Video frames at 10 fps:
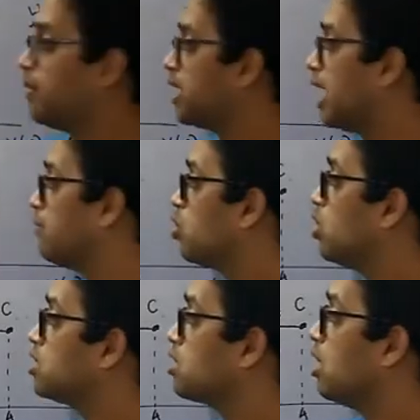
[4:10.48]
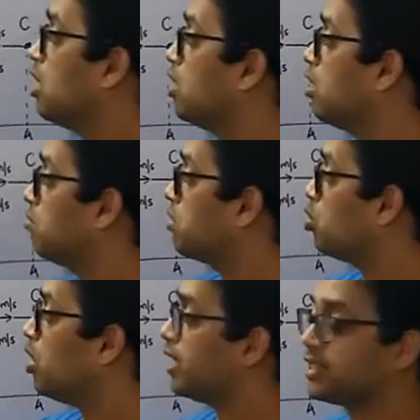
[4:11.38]
But I am not
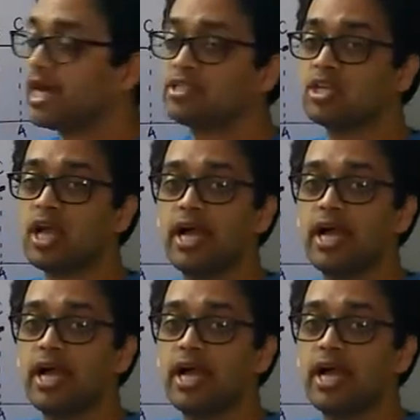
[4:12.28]
attaching